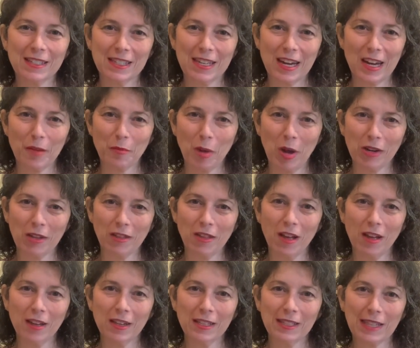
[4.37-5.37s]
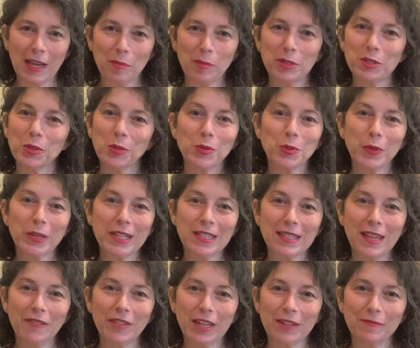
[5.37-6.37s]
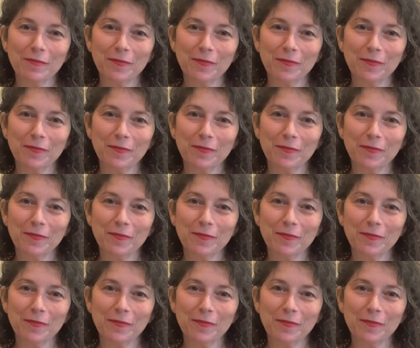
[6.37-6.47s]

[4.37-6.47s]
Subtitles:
Knitting Monologues, episode 27.